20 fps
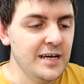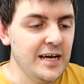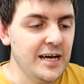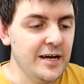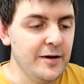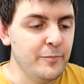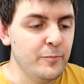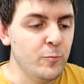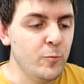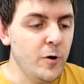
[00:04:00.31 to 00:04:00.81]

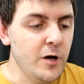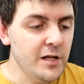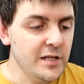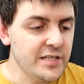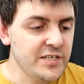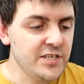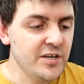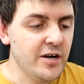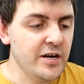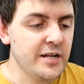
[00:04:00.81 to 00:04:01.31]

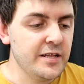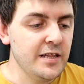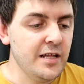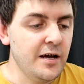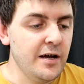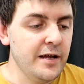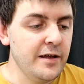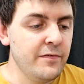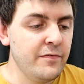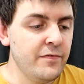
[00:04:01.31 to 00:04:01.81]
Wild Side of
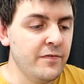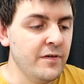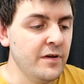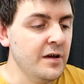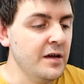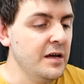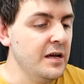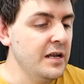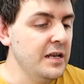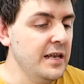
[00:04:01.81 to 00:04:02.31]
Life,
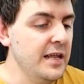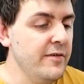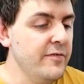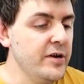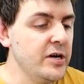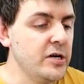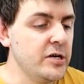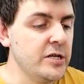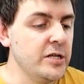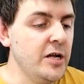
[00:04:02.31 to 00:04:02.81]

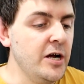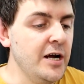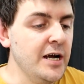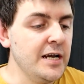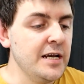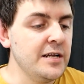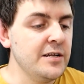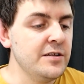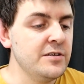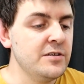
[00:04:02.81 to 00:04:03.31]
Living on an
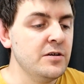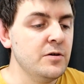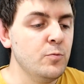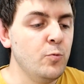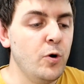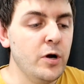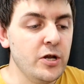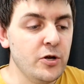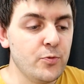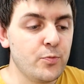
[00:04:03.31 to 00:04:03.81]
Island,
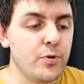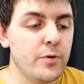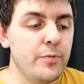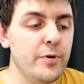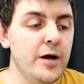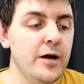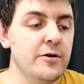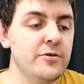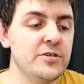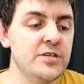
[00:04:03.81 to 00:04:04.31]
What You're
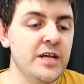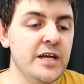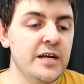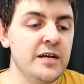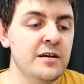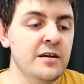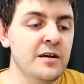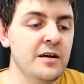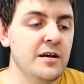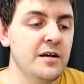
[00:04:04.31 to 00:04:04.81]

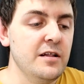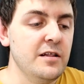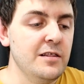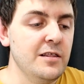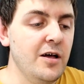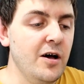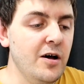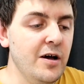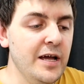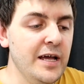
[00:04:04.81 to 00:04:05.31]
Proposing,
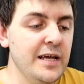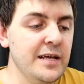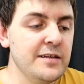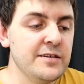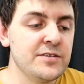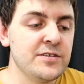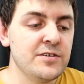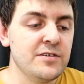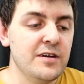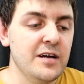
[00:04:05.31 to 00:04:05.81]

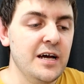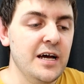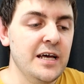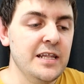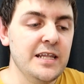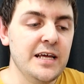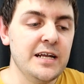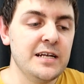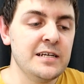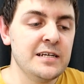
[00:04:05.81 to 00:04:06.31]
Lies,
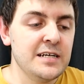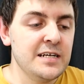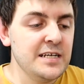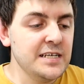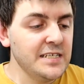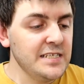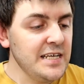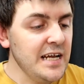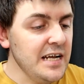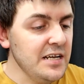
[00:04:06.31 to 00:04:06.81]
and then
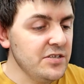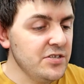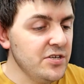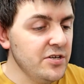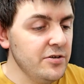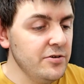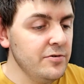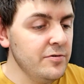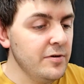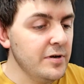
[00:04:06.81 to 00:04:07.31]
Cassette
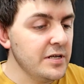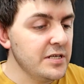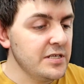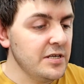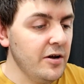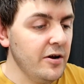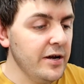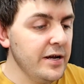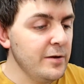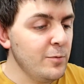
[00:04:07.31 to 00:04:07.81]
2,
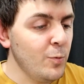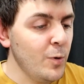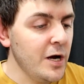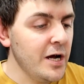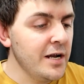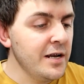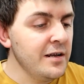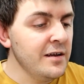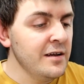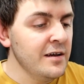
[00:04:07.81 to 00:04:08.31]
Side
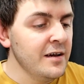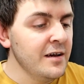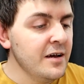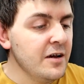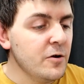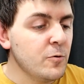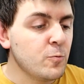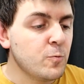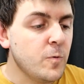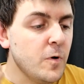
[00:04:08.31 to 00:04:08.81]
1,
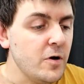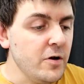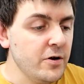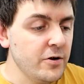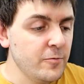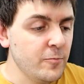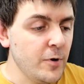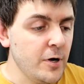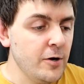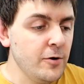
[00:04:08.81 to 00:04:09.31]
Rock
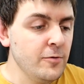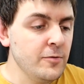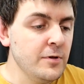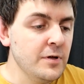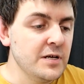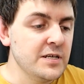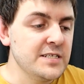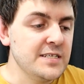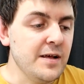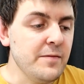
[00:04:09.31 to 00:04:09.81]
and Roll,
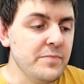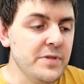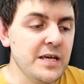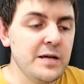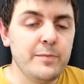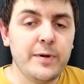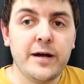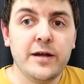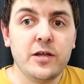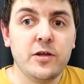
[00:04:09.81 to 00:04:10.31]
Something
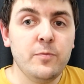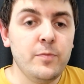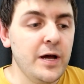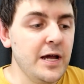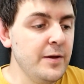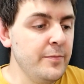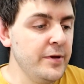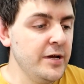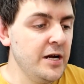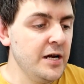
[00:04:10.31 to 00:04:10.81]
About You
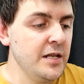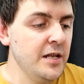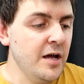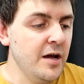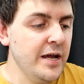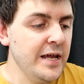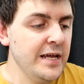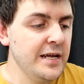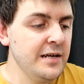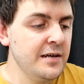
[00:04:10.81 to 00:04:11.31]
Baby I
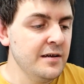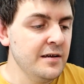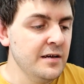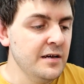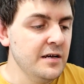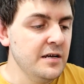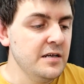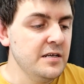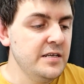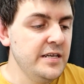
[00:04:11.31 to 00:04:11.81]
Like,
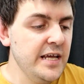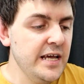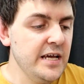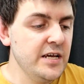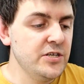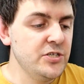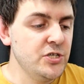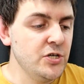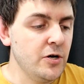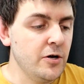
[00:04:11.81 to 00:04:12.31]

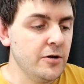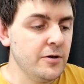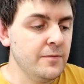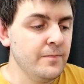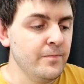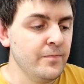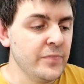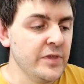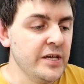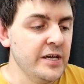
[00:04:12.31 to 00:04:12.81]
Dear John,